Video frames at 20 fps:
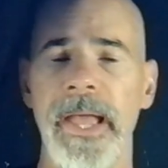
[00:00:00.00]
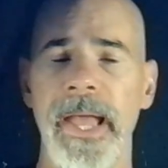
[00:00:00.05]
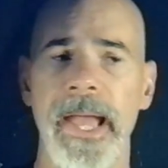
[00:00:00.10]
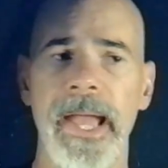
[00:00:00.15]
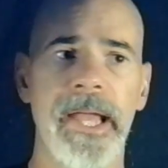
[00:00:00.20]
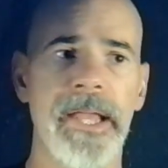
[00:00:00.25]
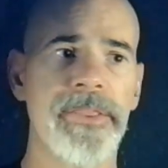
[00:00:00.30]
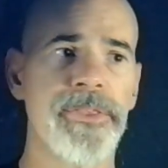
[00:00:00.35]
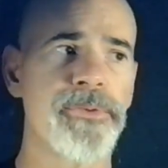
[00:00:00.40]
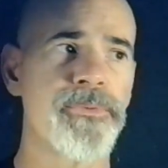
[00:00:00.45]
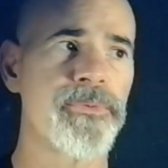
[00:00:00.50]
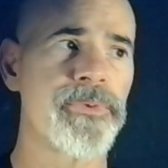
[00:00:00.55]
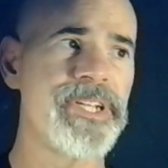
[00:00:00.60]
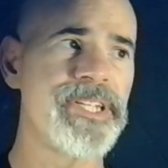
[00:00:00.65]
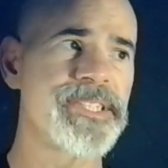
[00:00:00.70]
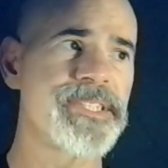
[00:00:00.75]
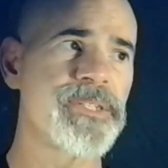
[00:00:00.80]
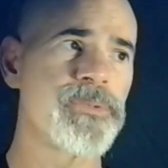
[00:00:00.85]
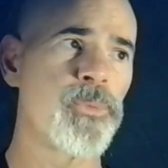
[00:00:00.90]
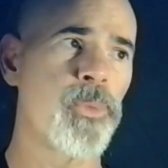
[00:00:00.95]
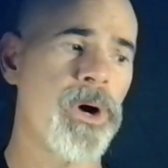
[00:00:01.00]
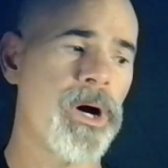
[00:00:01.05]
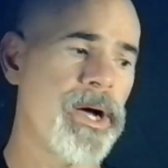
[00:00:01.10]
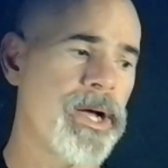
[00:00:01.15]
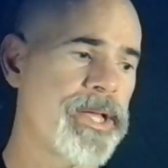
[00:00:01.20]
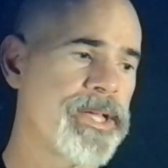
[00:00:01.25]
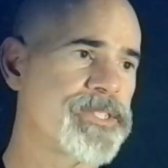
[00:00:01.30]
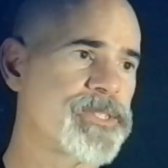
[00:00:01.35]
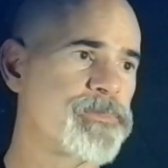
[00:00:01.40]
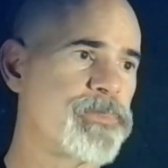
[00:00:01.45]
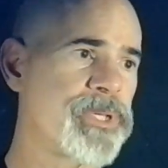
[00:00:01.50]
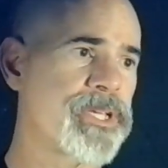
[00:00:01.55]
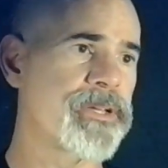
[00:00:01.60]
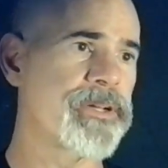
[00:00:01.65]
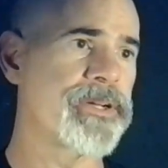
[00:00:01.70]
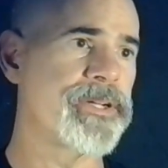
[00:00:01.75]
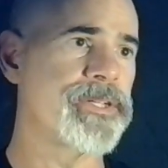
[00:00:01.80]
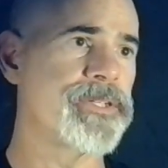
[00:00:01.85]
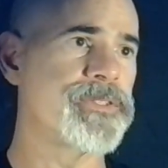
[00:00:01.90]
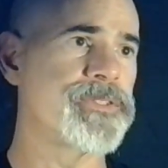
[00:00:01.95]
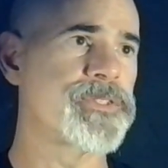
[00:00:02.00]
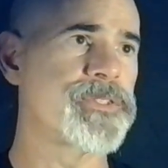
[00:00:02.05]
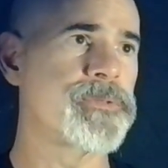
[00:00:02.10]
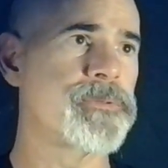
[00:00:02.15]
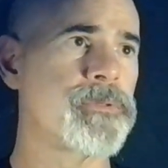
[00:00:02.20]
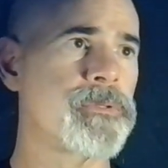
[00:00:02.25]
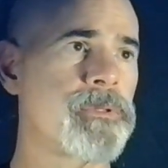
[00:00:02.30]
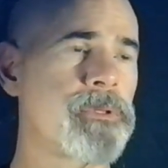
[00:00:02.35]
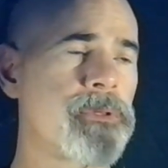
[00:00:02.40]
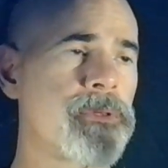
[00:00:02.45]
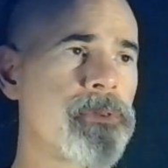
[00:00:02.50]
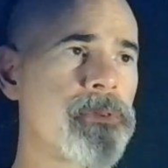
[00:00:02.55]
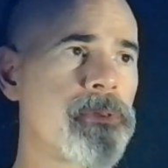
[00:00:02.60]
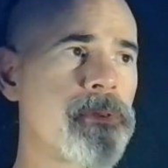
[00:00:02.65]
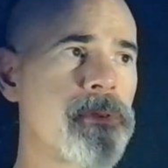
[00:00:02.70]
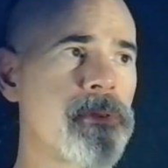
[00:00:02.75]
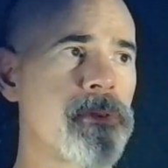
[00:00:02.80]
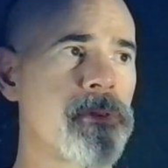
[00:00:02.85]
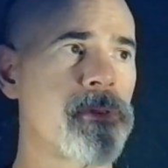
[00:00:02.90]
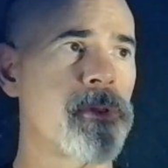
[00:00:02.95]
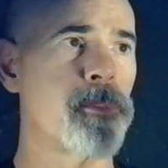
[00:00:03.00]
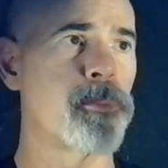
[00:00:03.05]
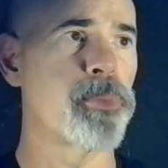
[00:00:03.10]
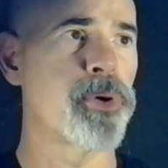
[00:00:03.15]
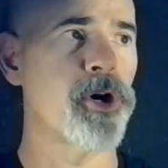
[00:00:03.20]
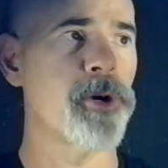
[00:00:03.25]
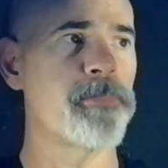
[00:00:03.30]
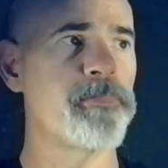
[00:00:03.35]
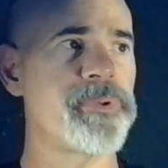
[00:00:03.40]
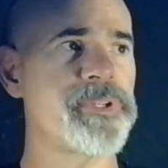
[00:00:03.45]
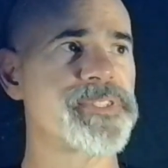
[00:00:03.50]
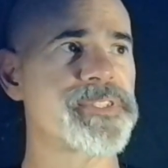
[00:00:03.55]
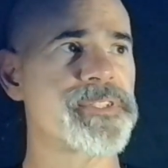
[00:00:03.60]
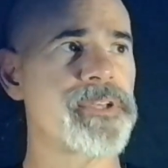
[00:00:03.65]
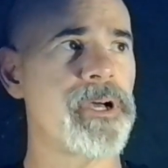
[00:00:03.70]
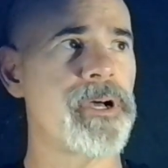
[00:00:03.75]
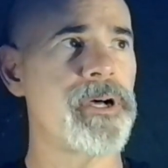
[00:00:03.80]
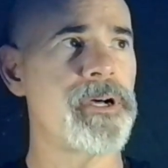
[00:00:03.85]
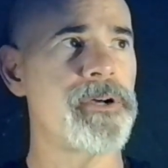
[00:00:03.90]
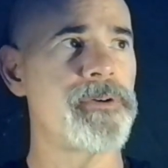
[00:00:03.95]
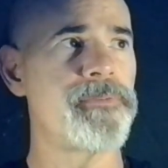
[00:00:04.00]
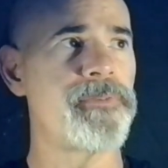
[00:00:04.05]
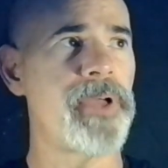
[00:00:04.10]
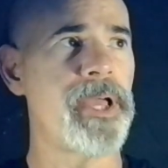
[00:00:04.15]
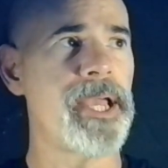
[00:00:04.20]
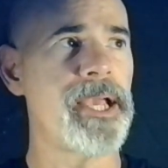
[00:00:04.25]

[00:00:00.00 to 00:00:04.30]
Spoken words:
And the reason why is because the purpose of a